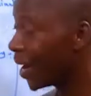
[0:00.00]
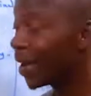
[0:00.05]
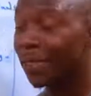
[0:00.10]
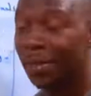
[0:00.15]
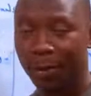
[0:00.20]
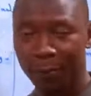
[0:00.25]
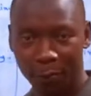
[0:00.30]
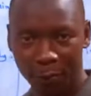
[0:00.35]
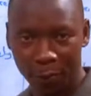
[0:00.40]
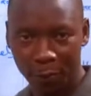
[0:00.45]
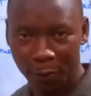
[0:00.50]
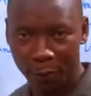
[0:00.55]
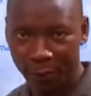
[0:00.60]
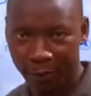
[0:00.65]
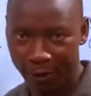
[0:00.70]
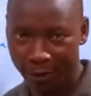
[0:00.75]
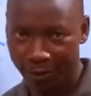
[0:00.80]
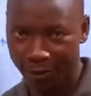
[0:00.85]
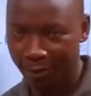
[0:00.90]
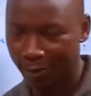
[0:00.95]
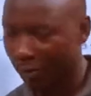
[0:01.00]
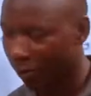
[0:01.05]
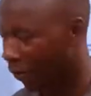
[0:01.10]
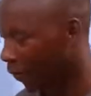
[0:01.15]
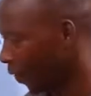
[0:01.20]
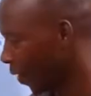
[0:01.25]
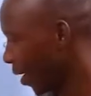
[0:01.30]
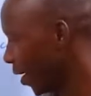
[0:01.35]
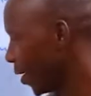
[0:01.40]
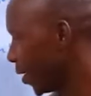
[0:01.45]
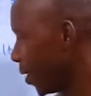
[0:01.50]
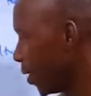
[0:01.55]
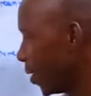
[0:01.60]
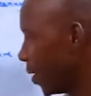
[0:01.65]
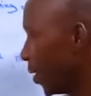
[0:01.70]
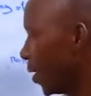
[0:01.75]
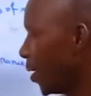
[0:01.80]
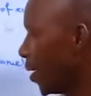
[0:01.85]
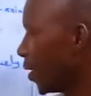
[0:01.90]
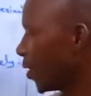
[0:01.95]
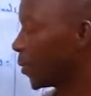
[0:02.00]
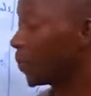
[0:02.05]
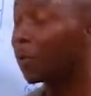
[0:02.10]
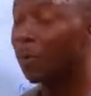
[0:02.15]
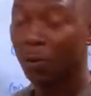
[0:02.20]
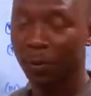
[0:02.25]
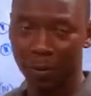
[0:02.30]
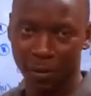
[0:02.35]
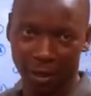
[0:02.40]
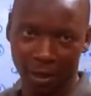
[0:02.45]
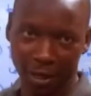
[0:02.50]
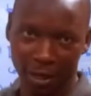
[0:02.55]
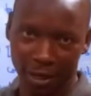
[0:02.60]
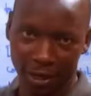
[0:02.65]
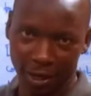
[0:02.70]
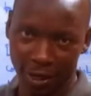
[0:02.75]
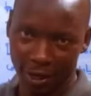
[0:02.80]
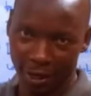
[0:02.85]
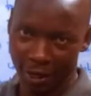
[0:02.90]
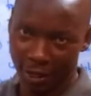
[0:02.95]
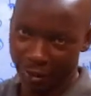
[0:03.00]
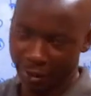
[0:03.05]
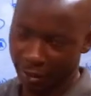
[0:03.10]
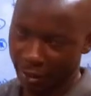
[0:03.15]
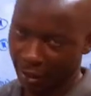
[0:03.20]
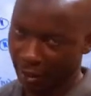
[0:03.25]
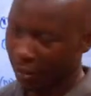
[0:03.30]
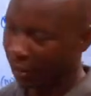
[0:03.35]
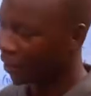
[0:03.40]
are the followings of the small scale agriculture